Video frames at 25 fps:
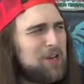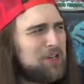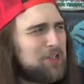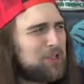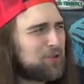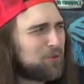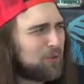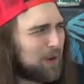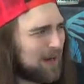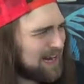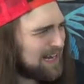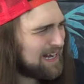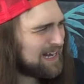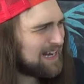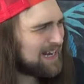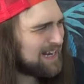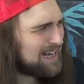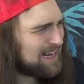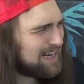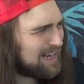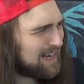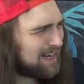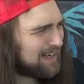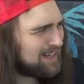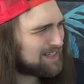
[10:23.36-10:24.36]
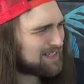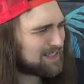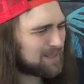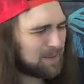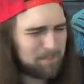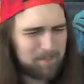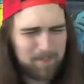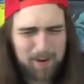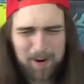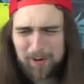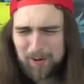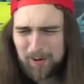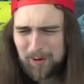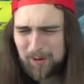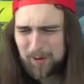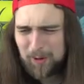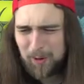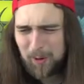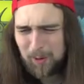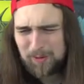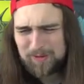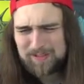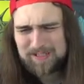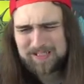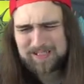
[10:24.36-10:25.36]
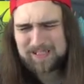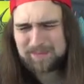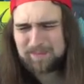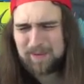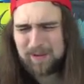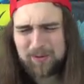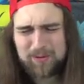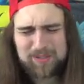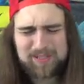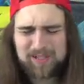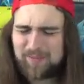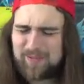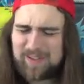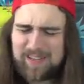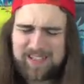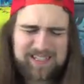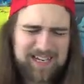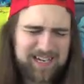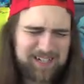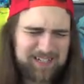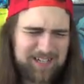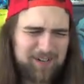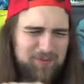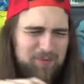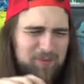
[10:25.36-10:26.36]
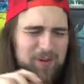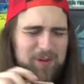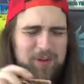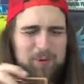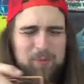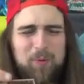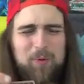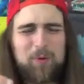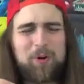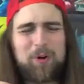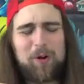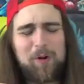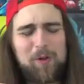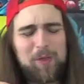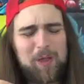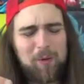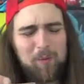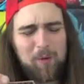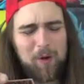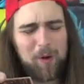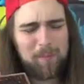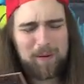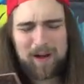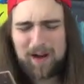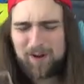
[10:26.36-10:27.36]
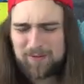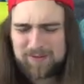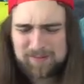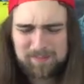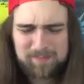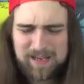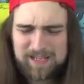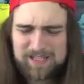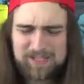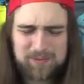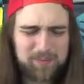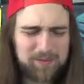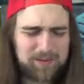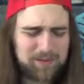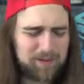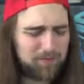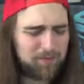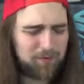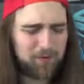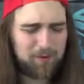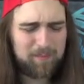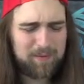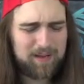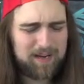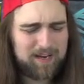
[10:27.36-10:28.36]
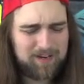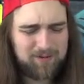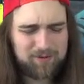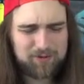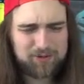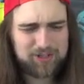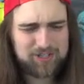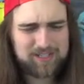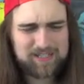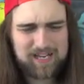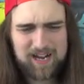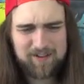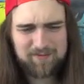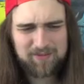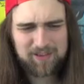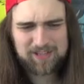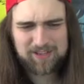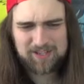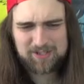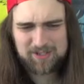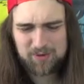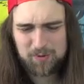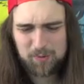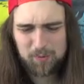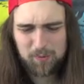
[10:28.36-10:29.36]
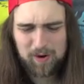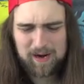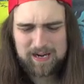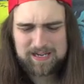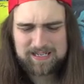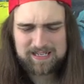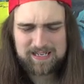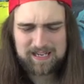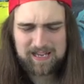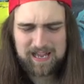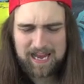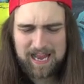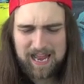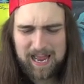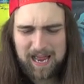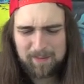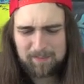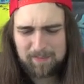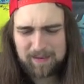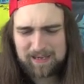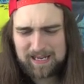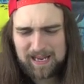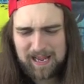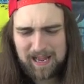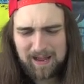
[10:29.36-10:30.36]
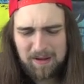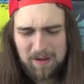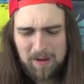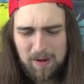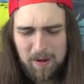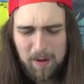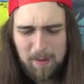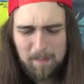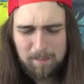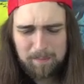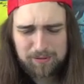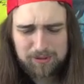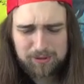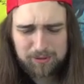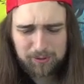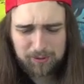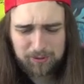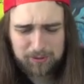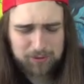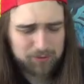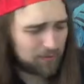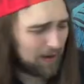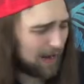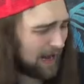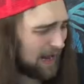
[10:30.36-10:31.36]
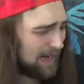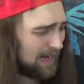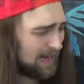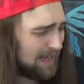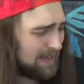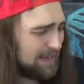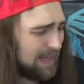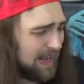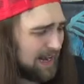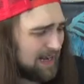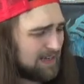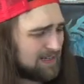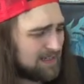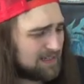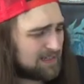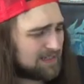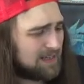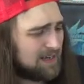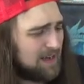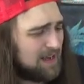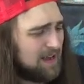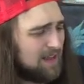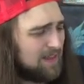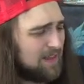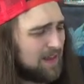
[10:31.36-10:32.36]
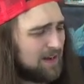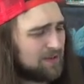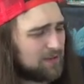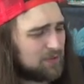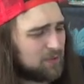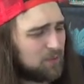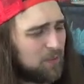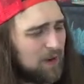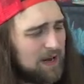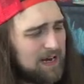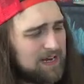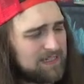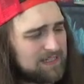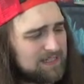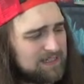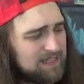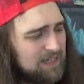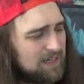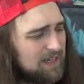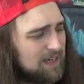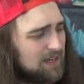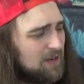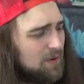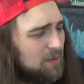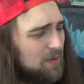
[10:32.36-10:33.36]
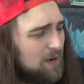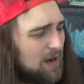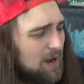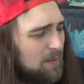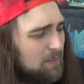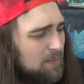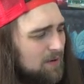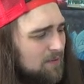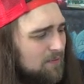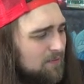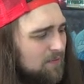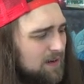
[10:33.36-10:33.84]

trade in uh, some Monarch cards and some other stuff. The deck didn't really work all that well, but I was messing with it for a minute. It was just kind of like this cool idea I had. But yeah, Berserk Dragon, that is, that is way sick. You know what? I'm going to